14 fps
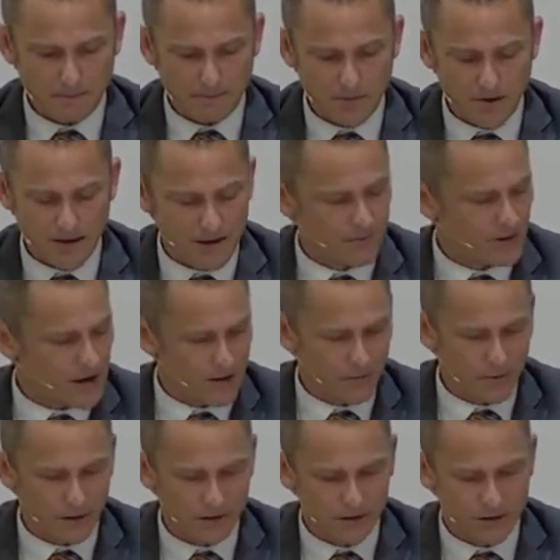Make every
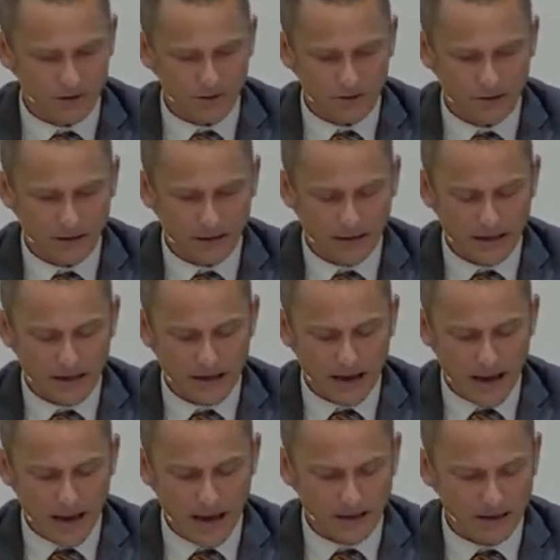effort to
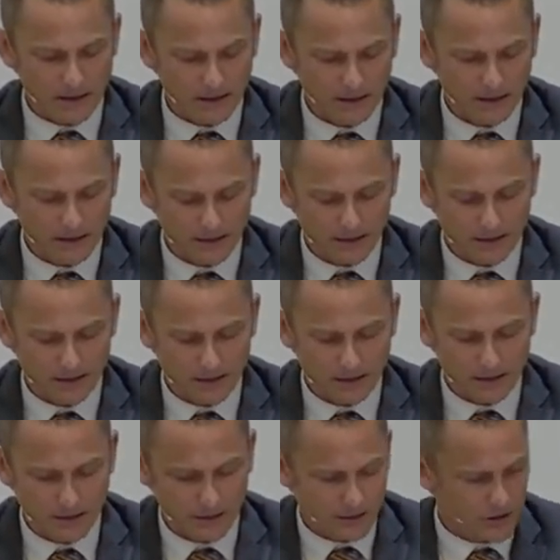add
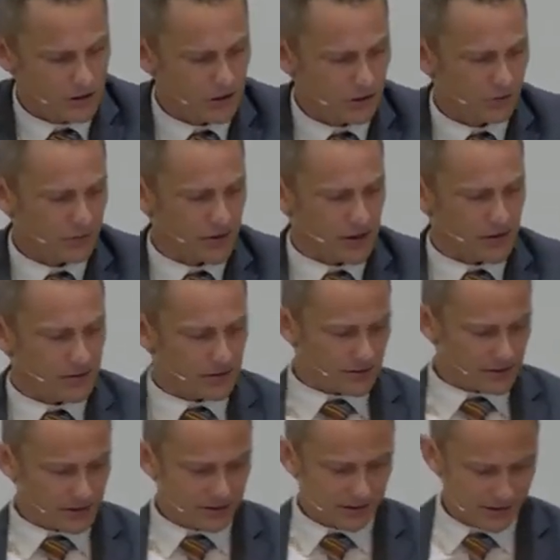to your faith these